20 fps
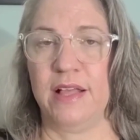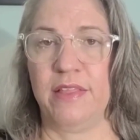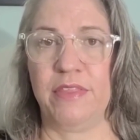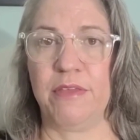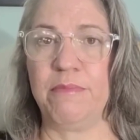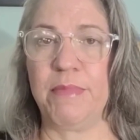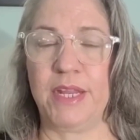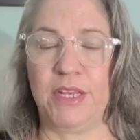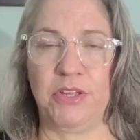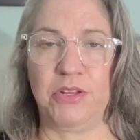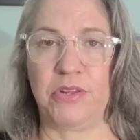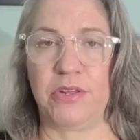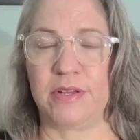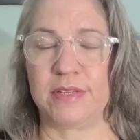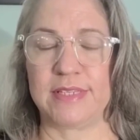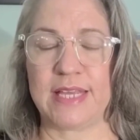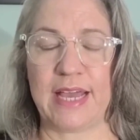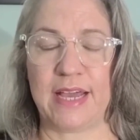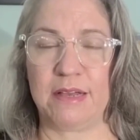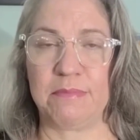the menu
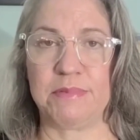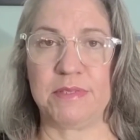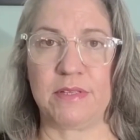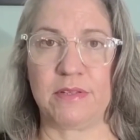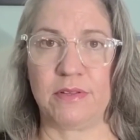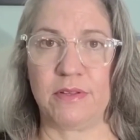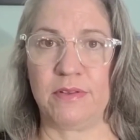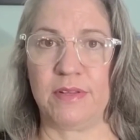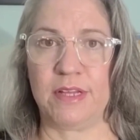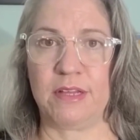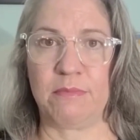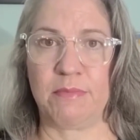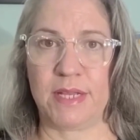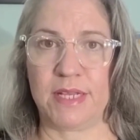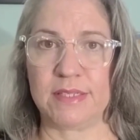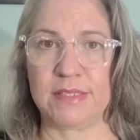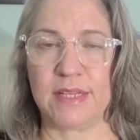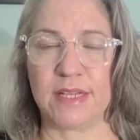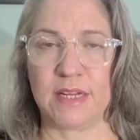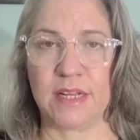looks absolutely
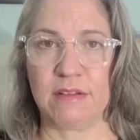amazing.